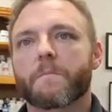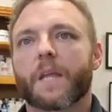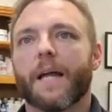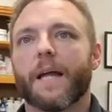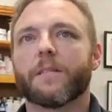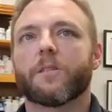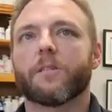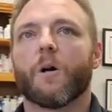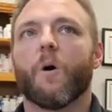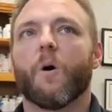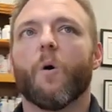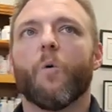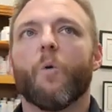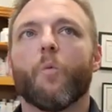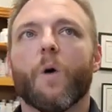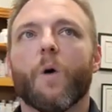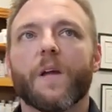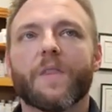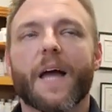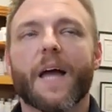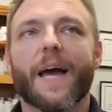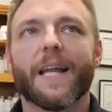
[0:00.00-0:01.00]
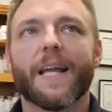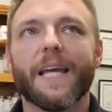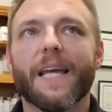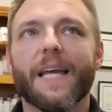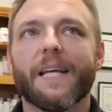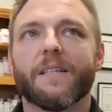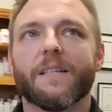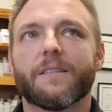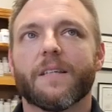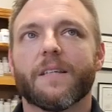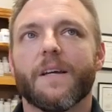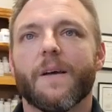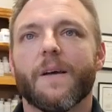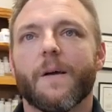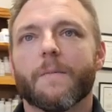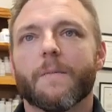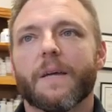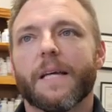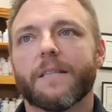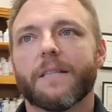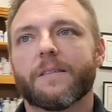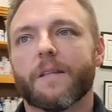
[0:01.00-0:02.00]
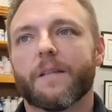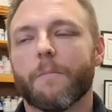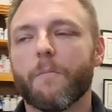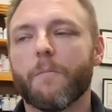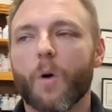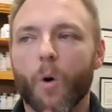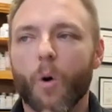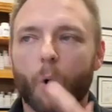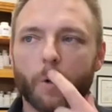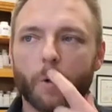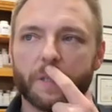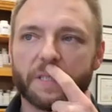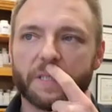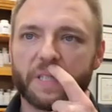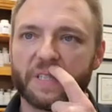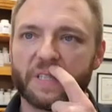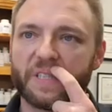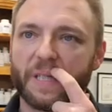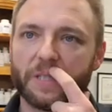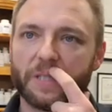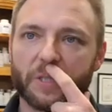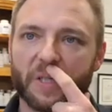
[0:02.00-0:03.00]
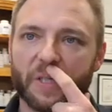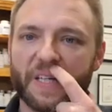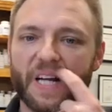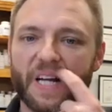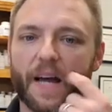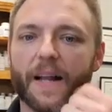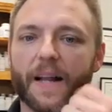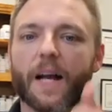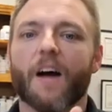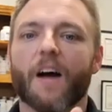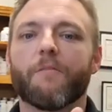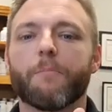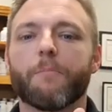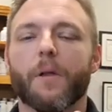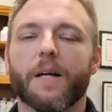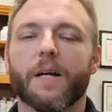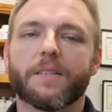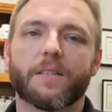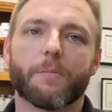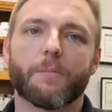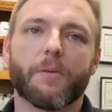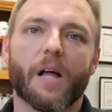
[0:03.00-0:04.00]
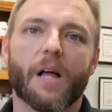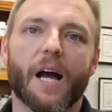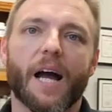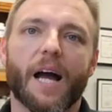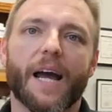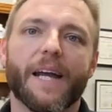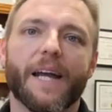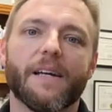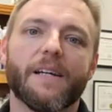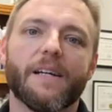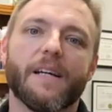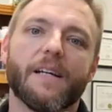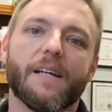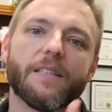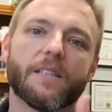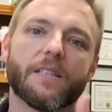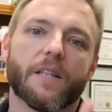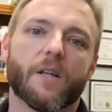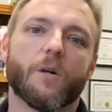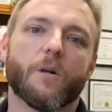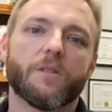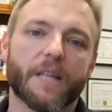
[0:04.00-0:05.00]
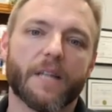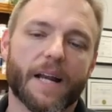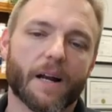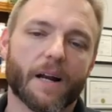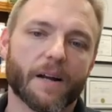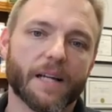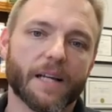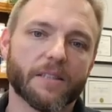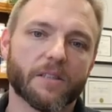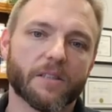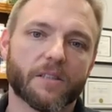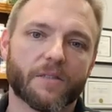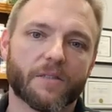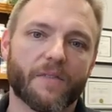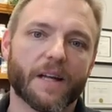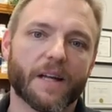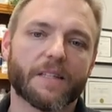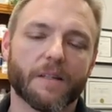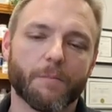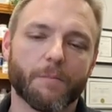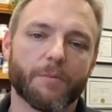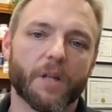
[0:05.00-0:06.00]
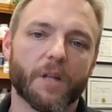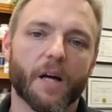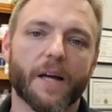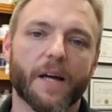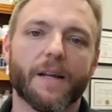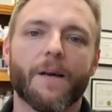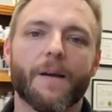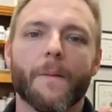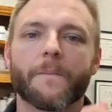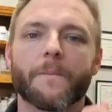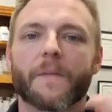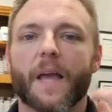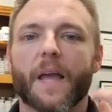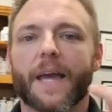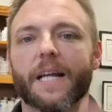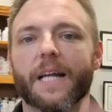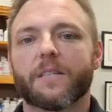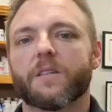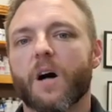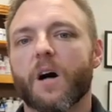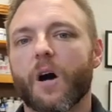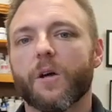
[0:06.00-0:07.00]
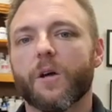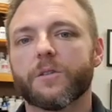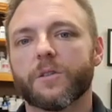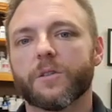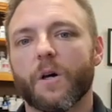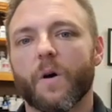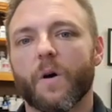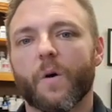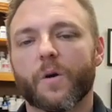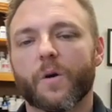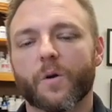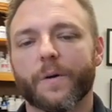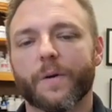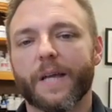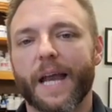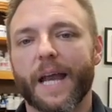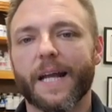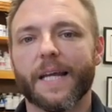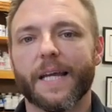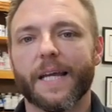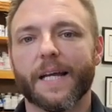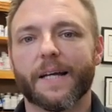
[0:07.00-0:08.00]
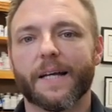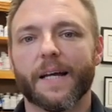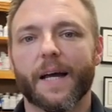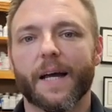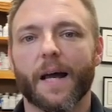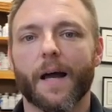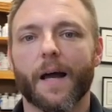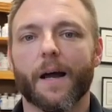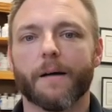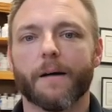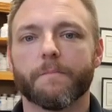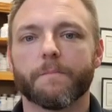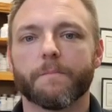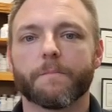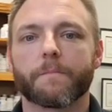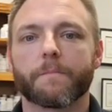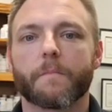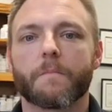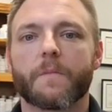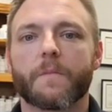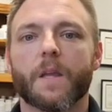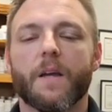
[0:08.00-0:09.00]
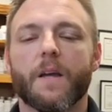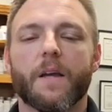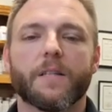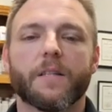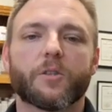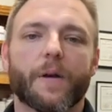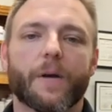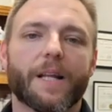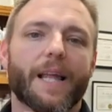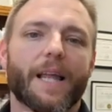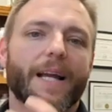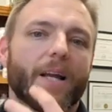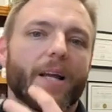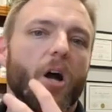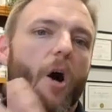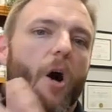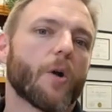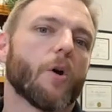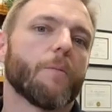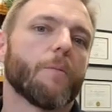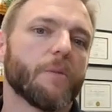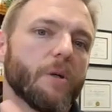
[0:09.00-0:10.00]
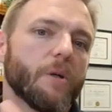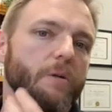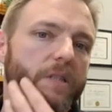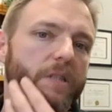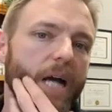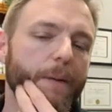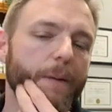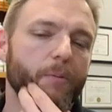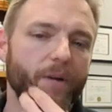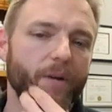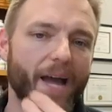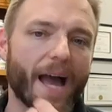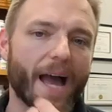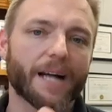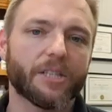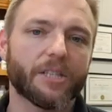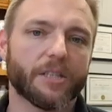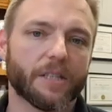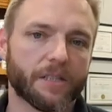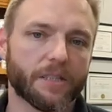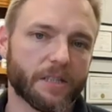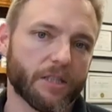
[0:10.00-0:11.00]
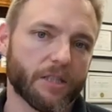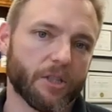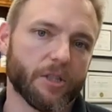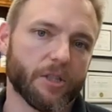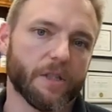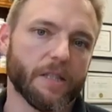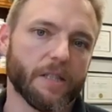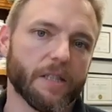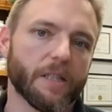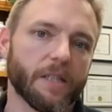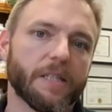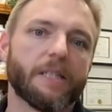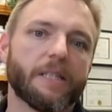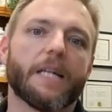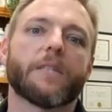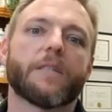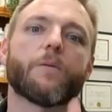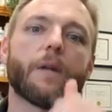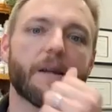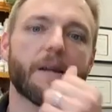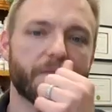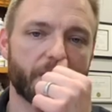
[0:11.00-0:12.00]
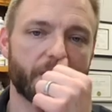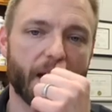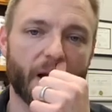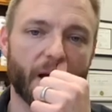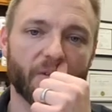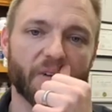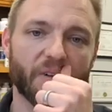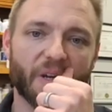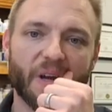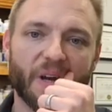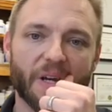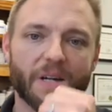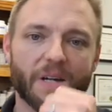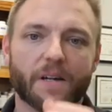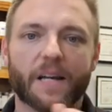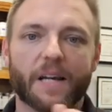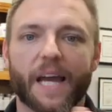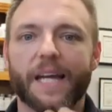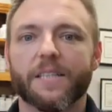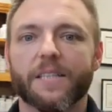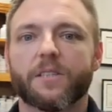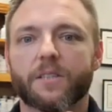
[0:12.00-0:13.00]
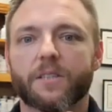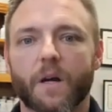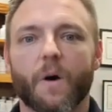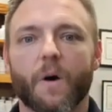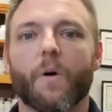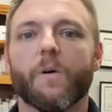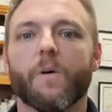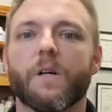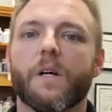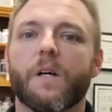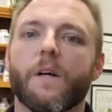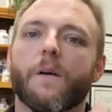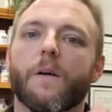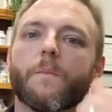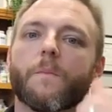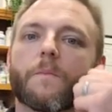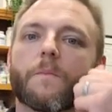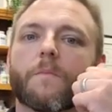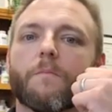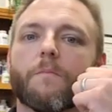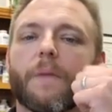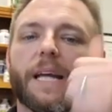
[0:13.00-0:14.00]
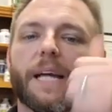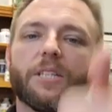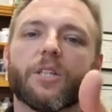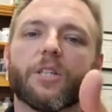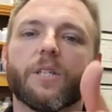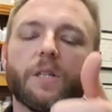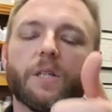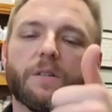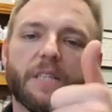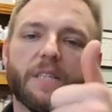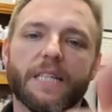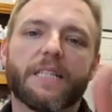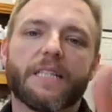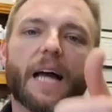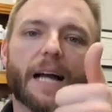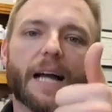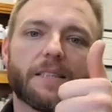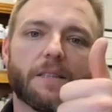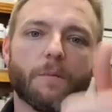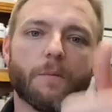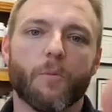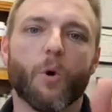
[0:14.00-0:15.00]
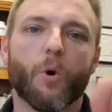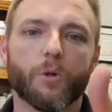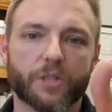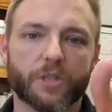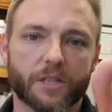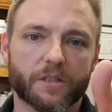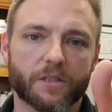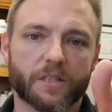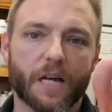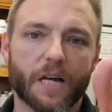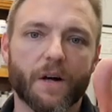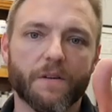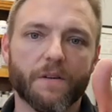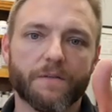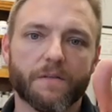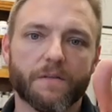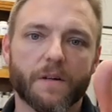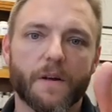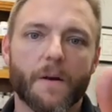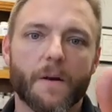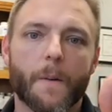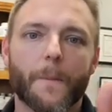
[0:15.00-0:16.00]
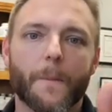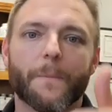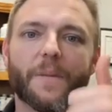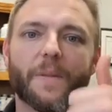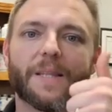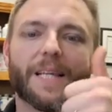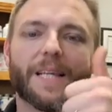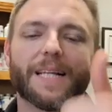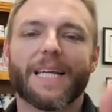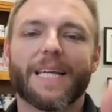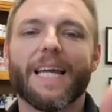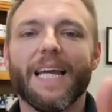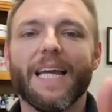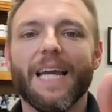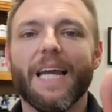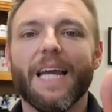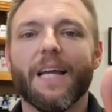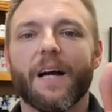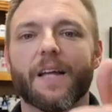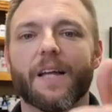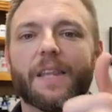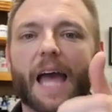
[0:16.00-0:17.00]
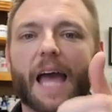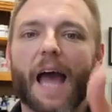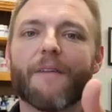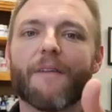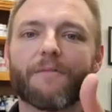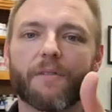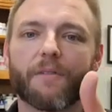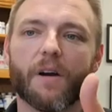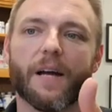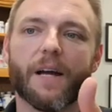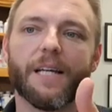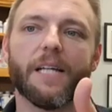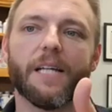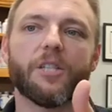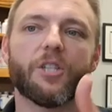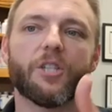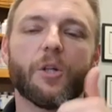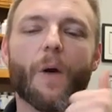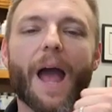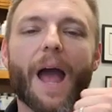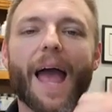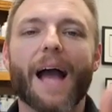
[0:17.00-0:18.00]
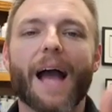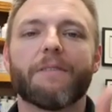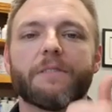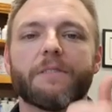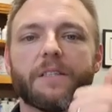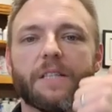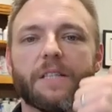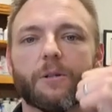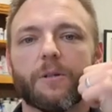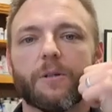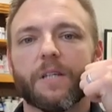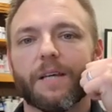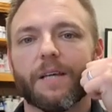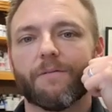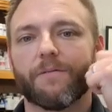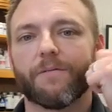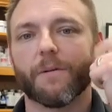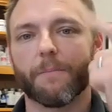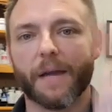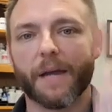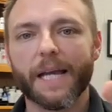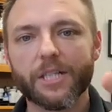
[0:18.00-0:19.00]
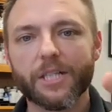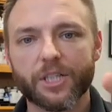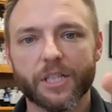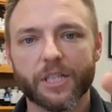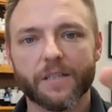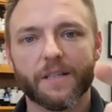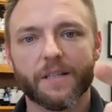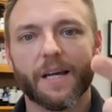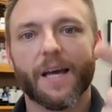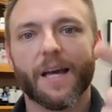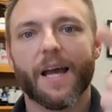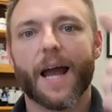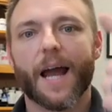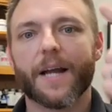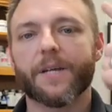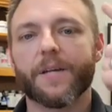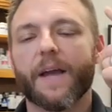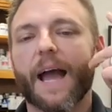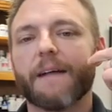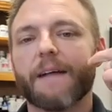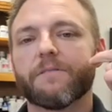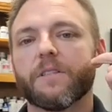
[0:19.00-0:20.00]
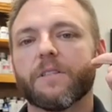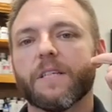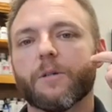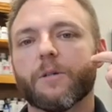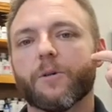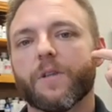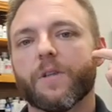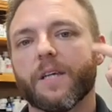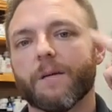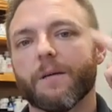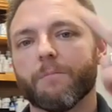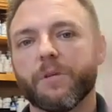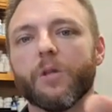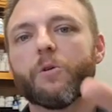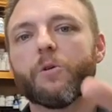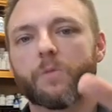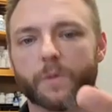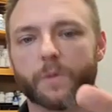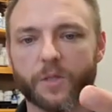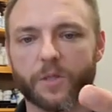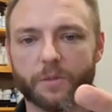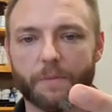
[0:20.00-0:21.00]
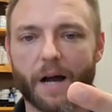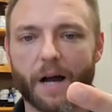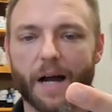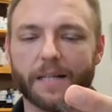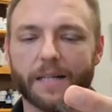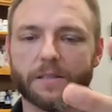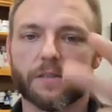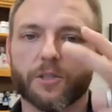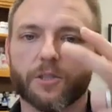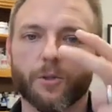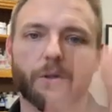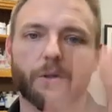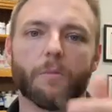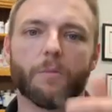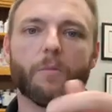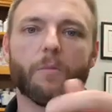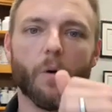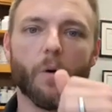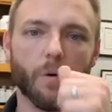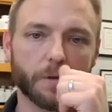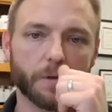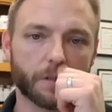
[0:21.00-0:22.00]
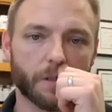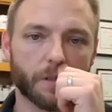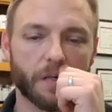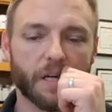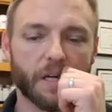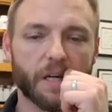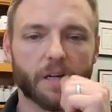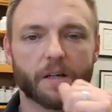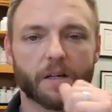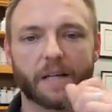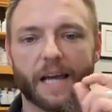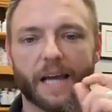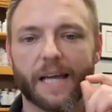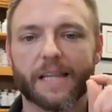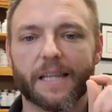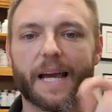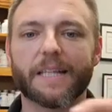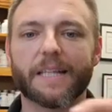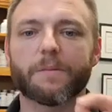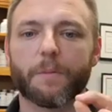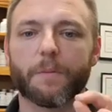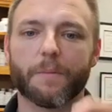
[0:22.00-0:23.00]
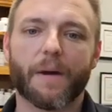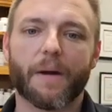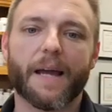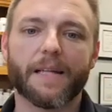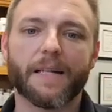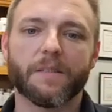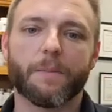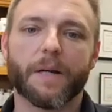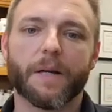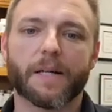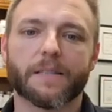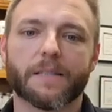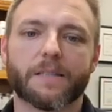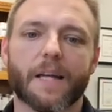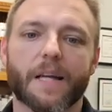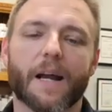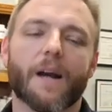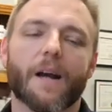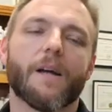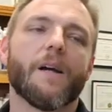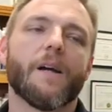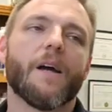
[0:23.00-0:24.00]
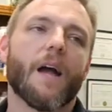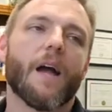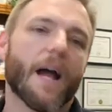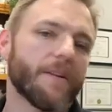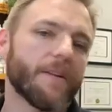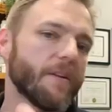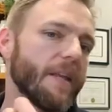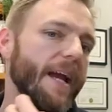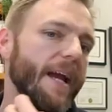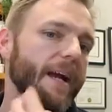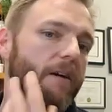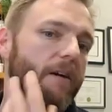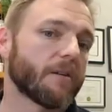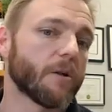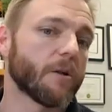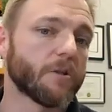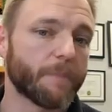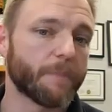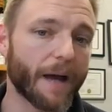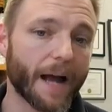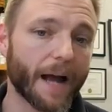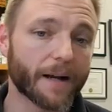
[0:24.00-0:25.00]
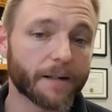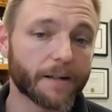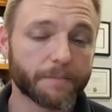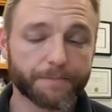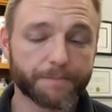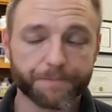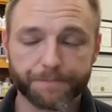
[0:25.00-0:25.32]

And so what that is the mold is essentially cutting off blood supply to those areas. It's affecting blood, and it's also creating like an autoimmune type reaction, essentially. At least that's what I found. Okay, so make sure you're detoxing the mold yourself. But the key on that front is you have to deal with the inflammation and you have to deal with the immune response to the mold. Okay, that's been my experience there. And then the hair grows back.